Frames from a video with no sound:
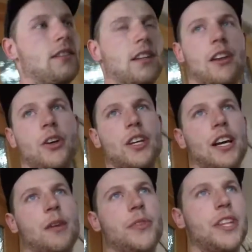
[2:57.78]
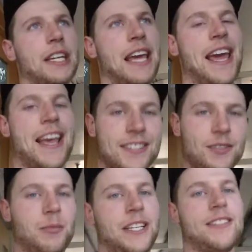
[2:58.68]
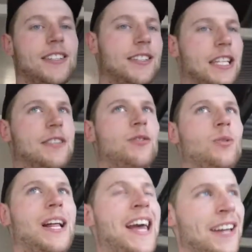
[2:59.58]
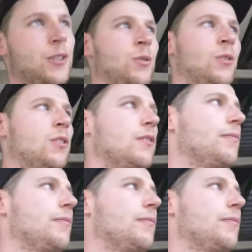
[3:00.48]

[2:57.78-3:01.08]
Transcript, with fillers: the low carb thing hasn't been successful at all